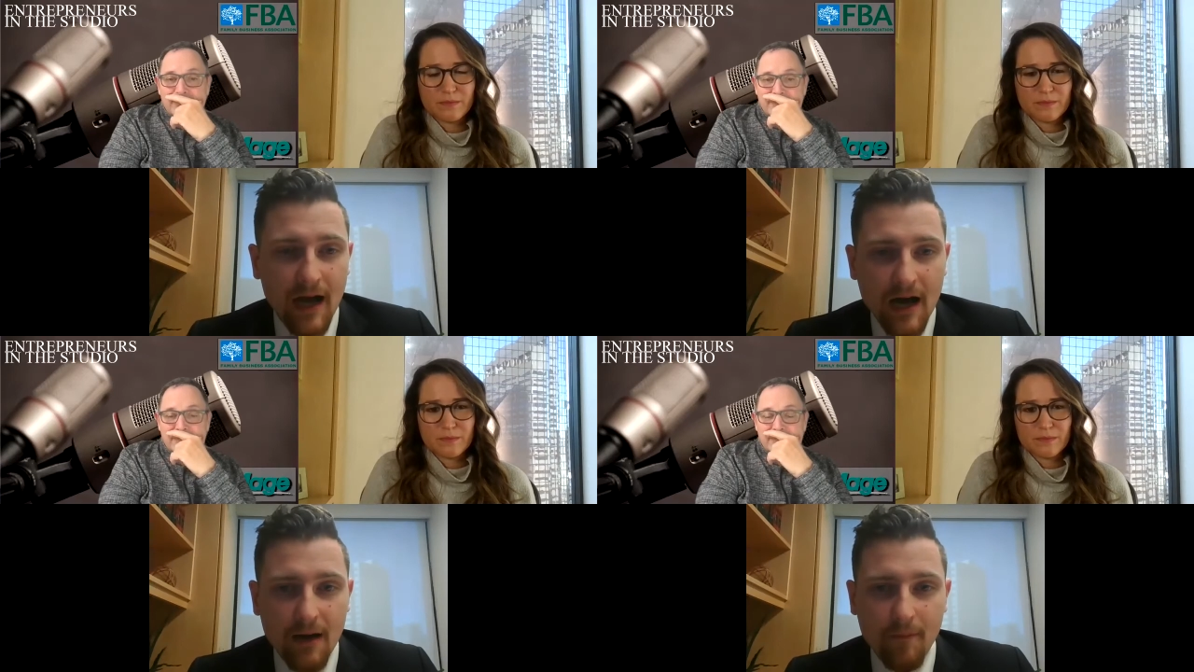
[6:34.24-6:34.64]

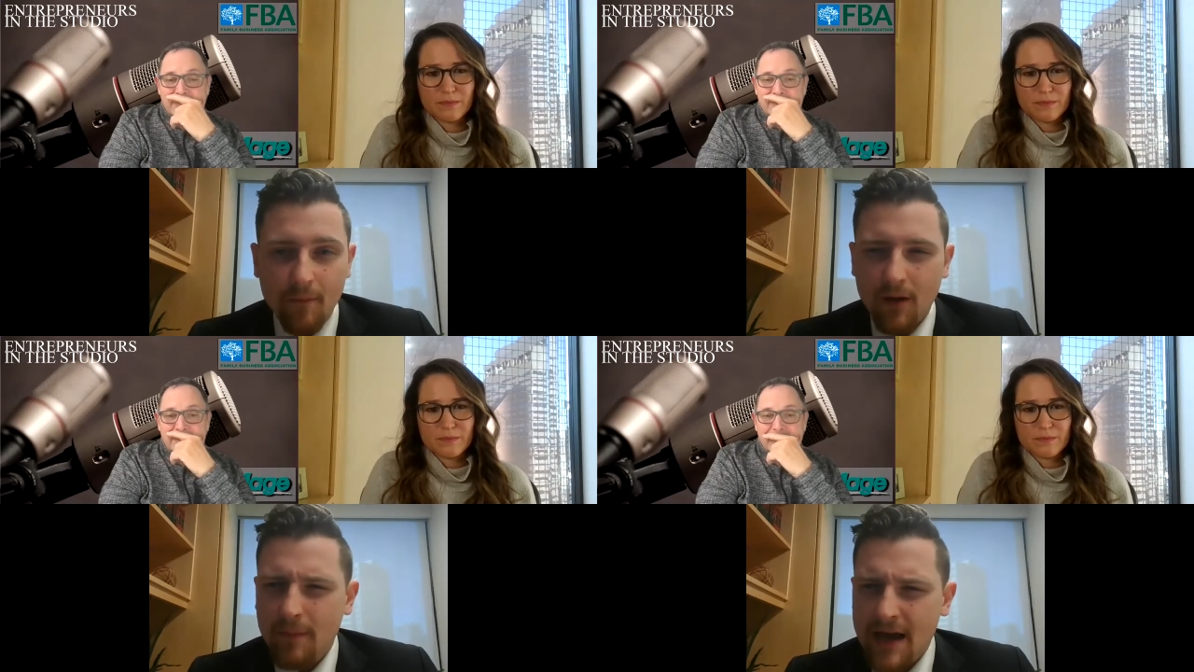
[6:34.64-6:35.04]
Speaker 1: Um,
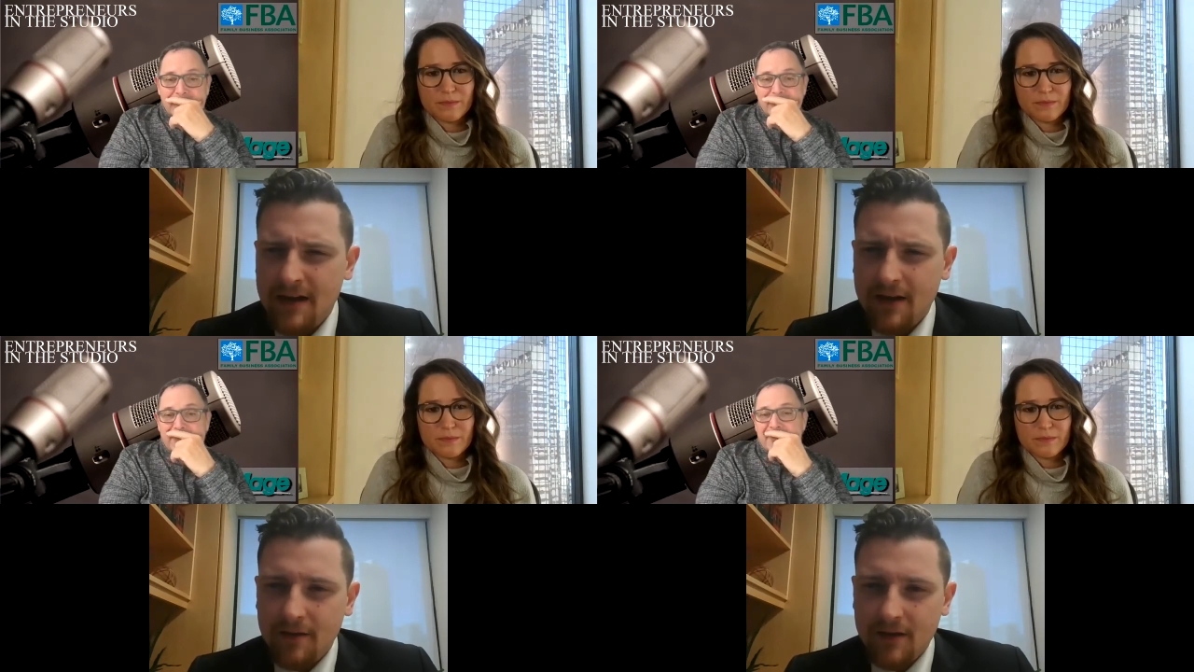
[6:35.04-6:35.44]

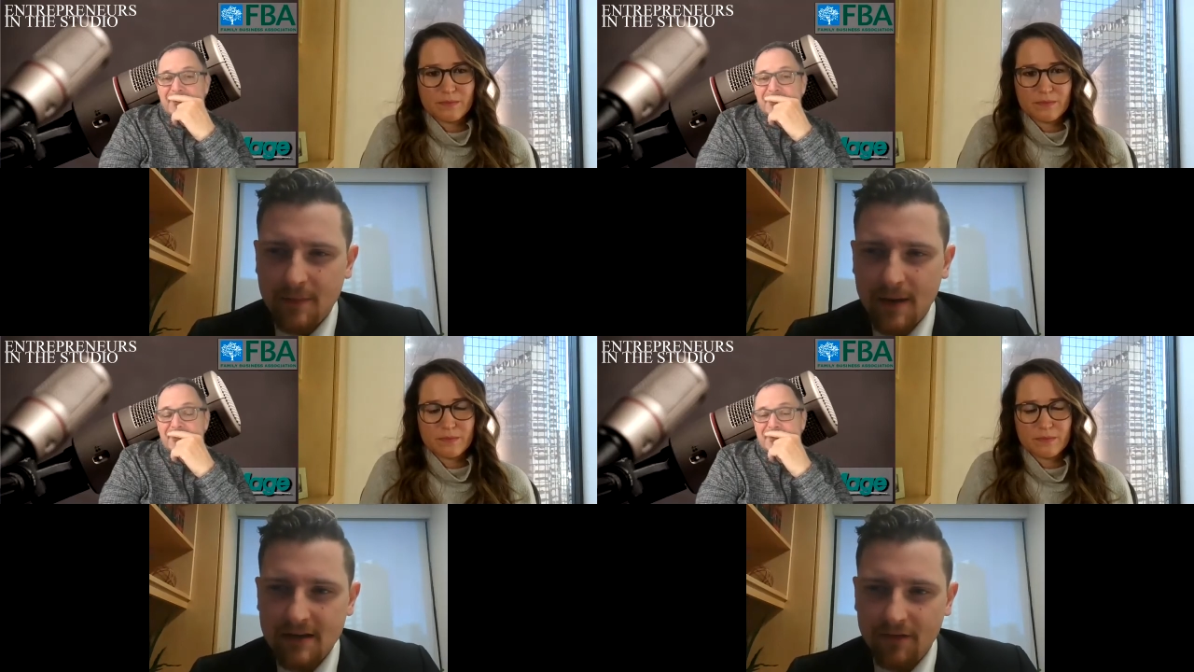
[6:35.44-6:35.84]
Amanda, this
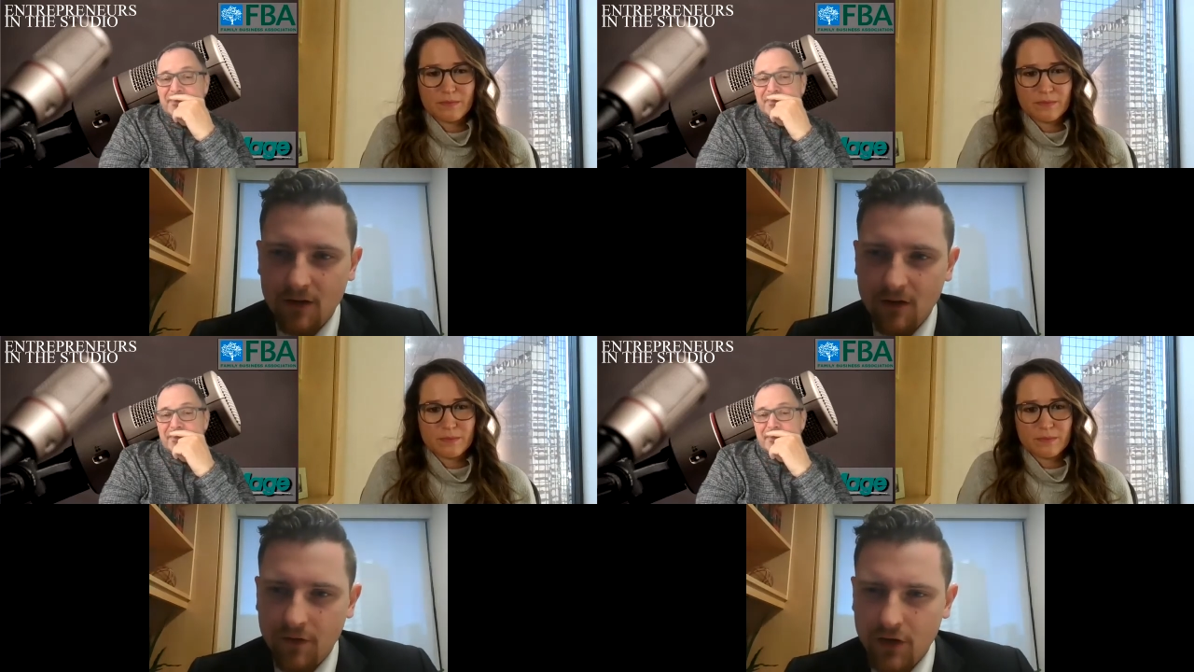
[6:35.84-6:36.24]
may
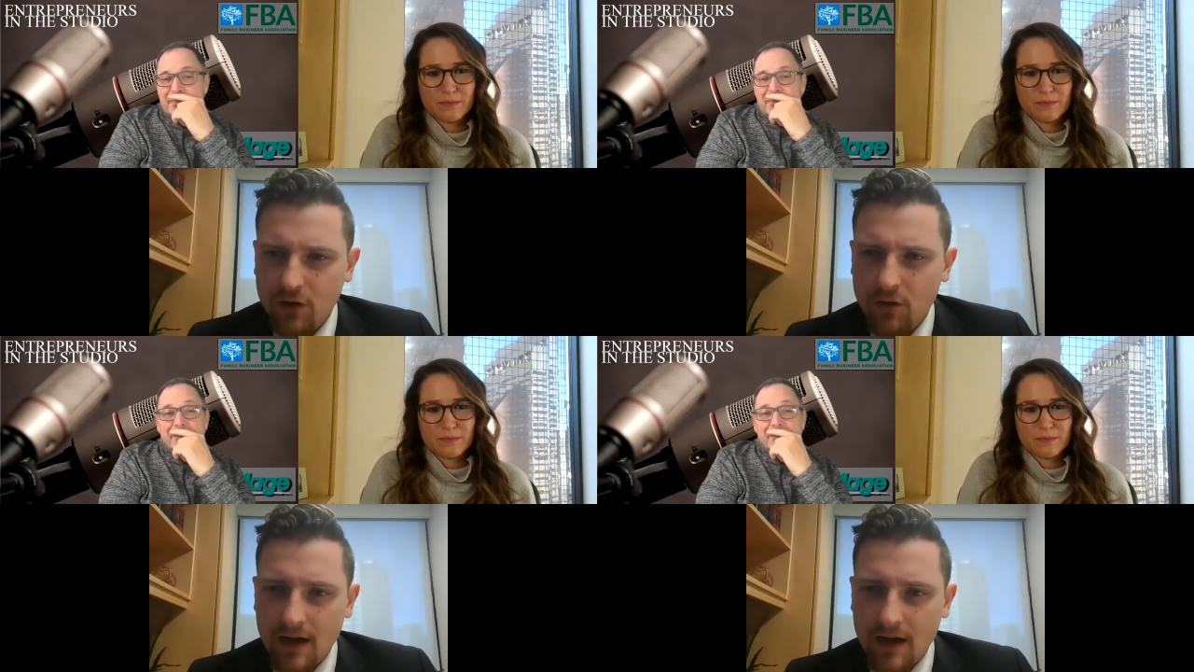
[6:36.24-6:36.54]
differ for you.